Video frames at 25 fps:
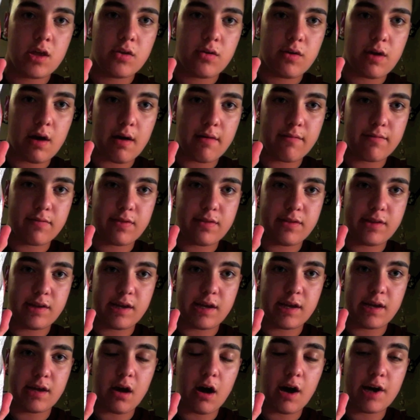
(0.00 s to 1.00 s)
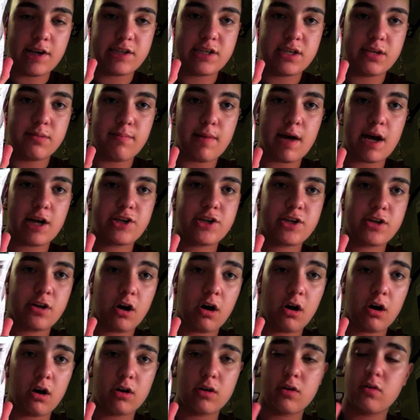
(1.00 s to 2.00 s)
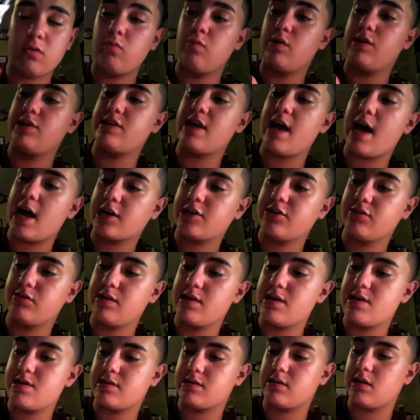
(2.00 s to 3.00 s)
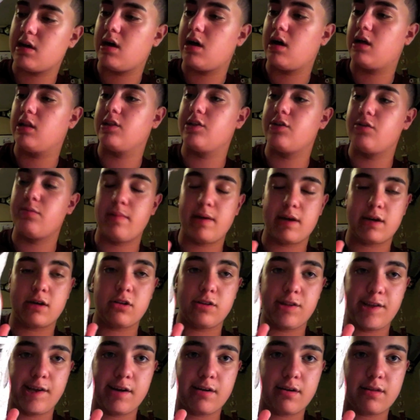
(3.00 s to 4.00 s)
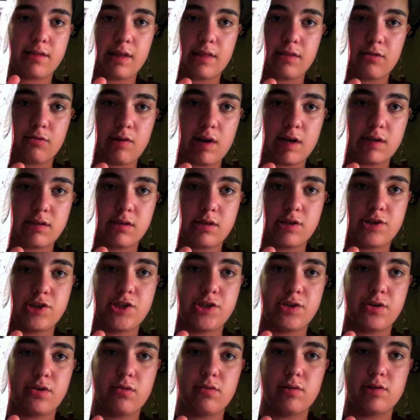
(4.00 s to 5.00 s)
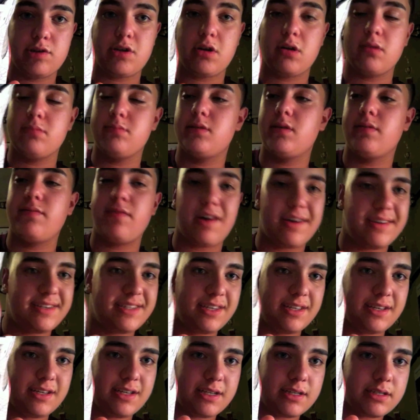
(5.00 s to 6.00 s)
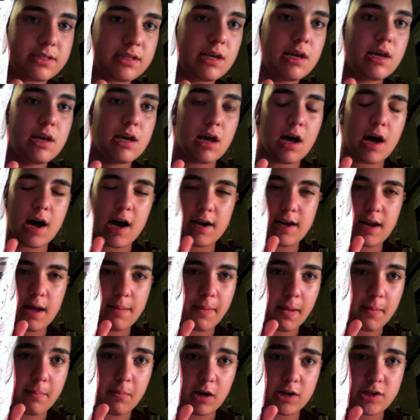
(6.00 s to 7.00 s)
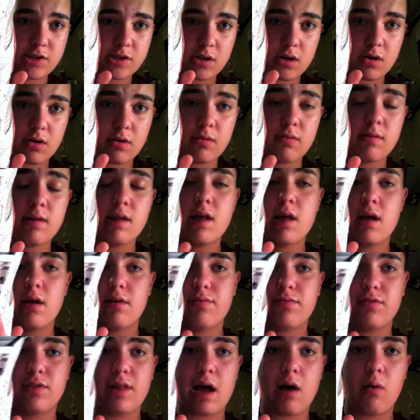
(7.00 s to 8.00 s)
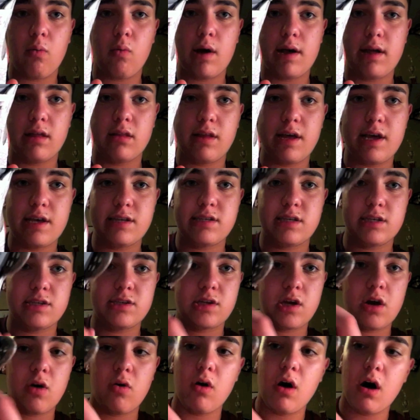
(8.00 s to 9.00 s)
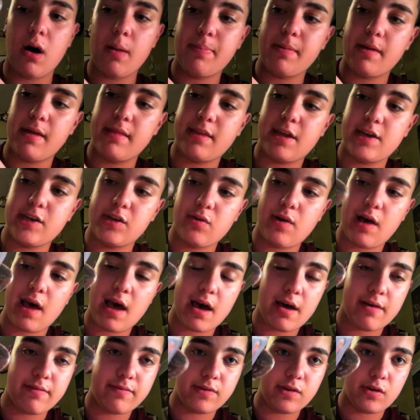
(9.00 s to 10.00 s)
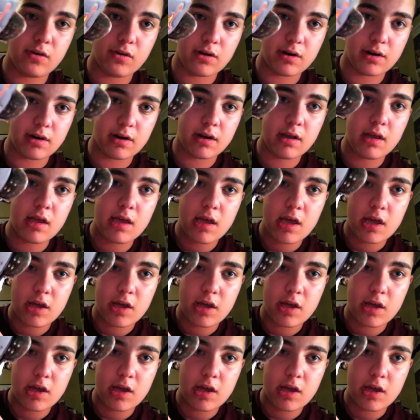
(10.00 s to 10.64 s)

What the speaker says: You have the icy mesh tongue, which actually is a little bit cleaner than the rest of the shoe in terms of iciness, not by much though. Flat white laces go up, and then you have your